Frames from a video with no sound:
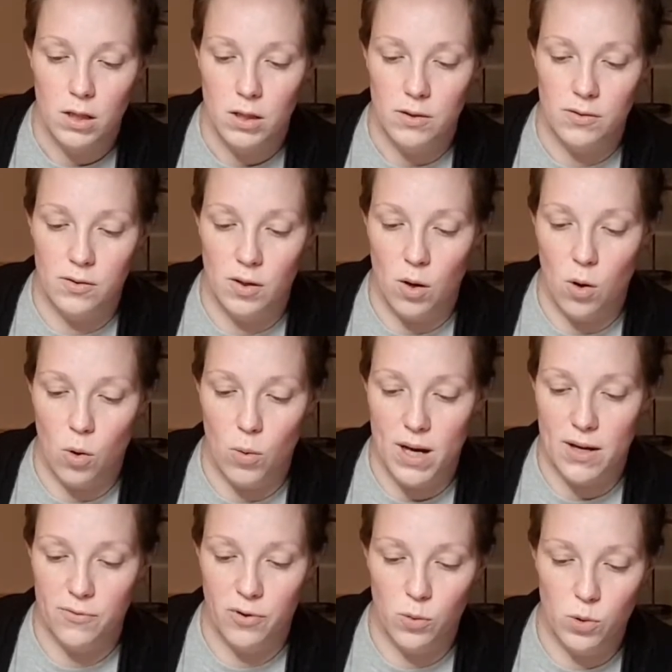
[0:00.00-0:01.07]
So
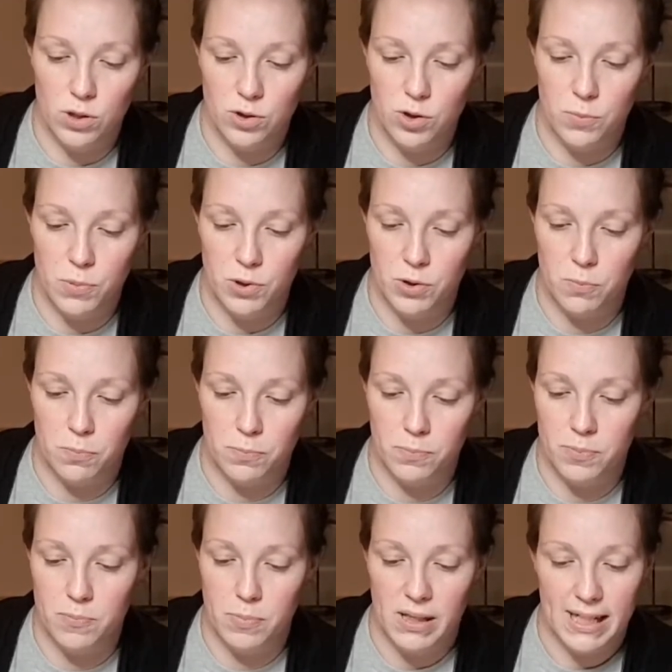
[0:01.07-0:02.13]
if I want to put
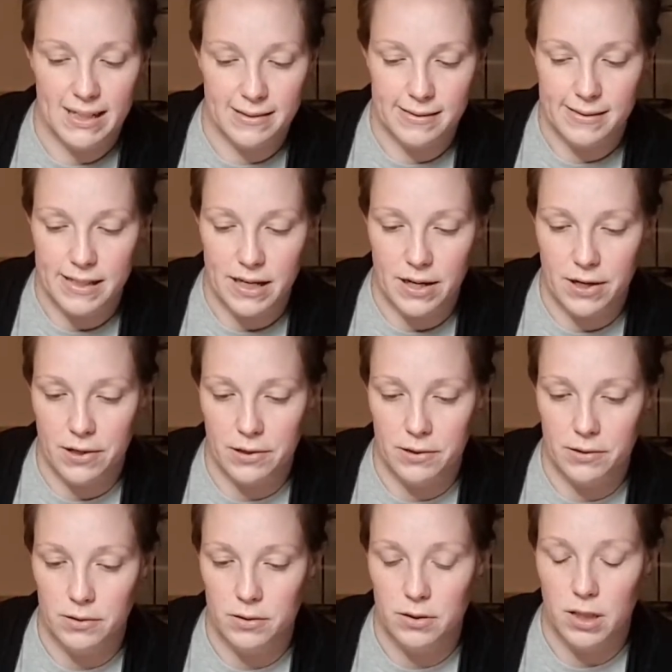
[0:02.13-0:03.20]
plants
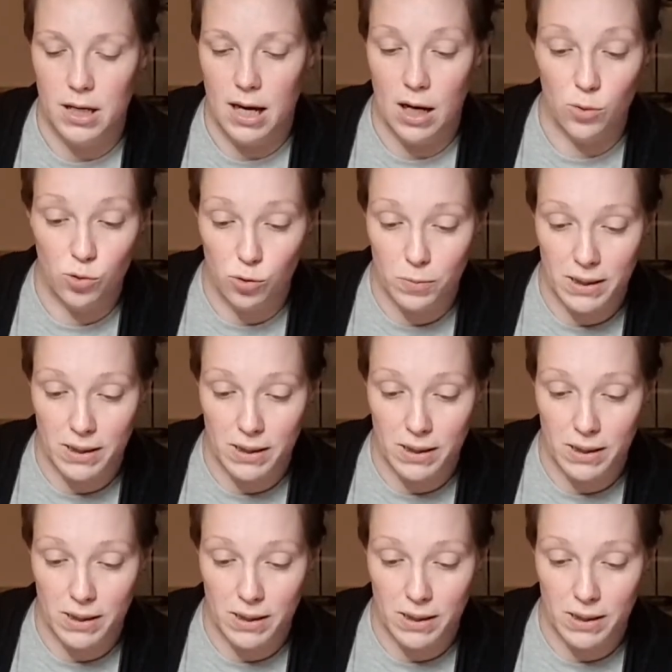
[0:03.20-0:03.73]
there, house